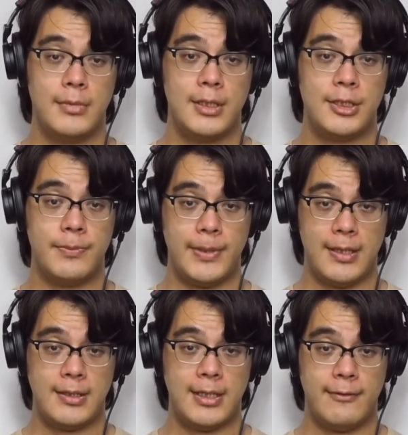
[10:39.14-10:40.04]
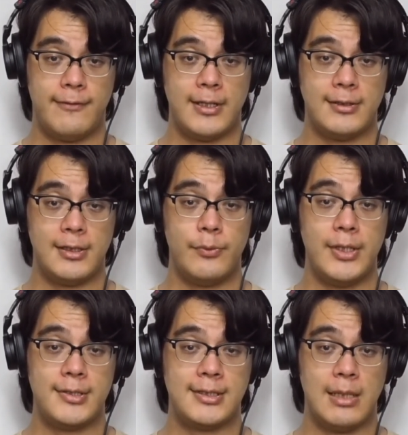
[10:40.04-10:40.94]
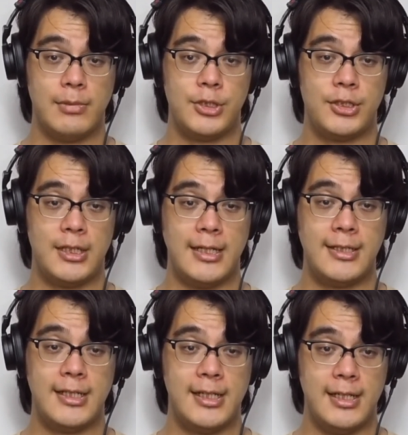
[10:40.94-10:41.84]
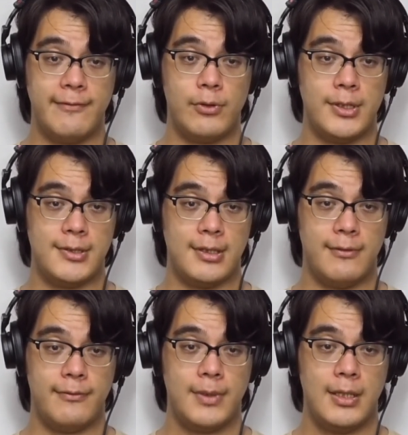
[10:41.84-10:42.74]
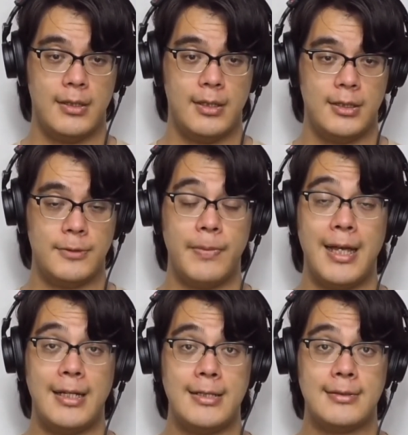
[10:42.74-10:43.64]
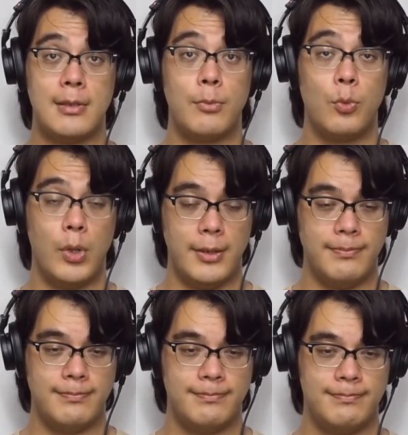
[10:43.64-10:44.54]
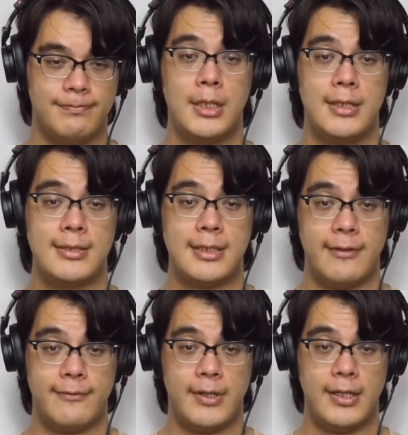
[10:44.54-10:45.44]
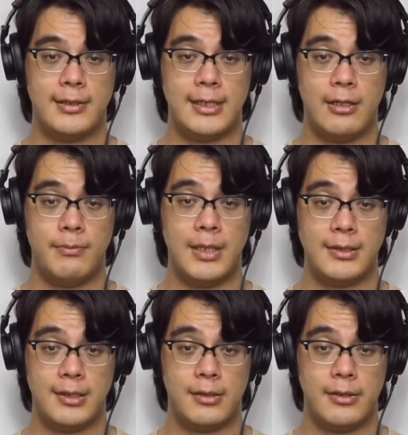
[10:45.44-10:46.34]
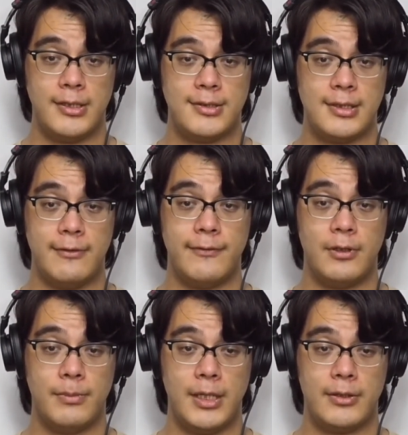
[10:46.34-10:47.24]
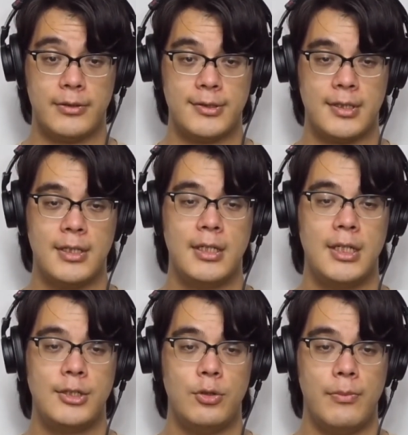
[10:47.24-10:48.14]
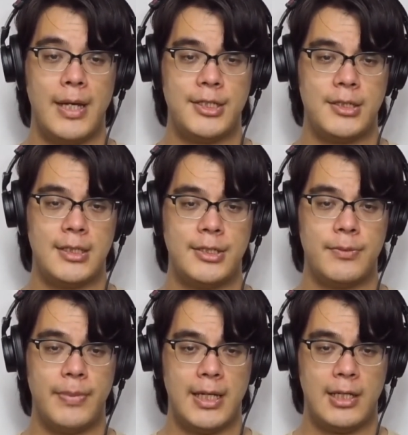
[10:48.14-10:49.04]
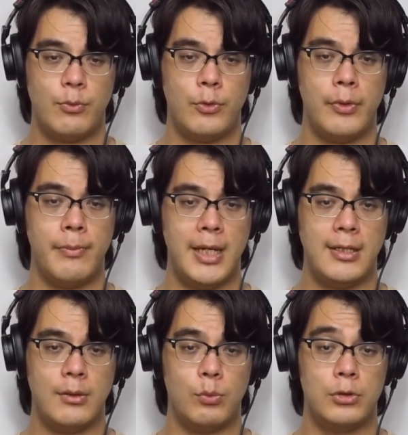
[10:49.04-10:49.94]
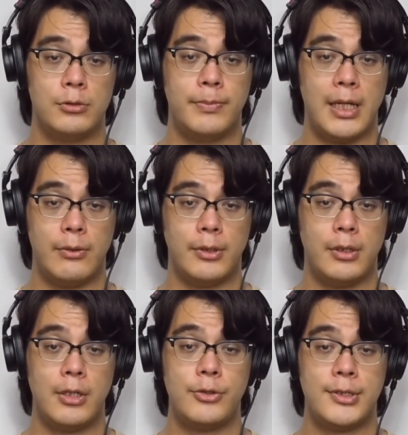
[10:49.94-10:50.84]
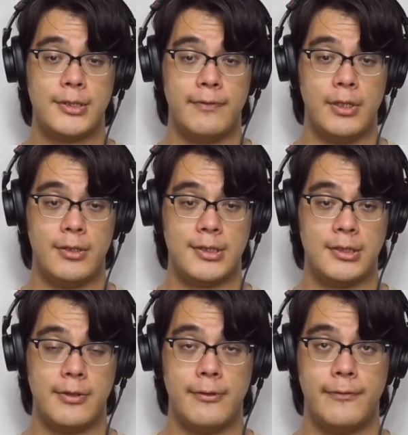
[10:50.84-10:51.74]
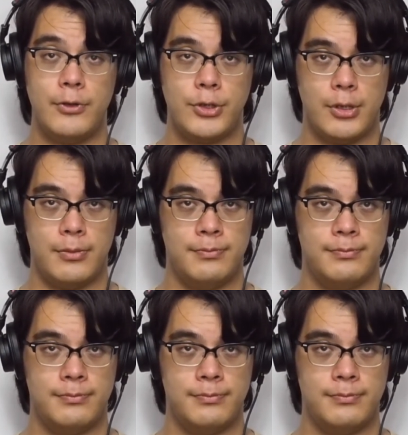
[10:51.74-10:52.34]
Japan had finally re-established an identity for itself. Japan is number one. Sci-fi allowed manga artists and filmmakers to imagine that Japan would remain a world power hundreds of years into the future.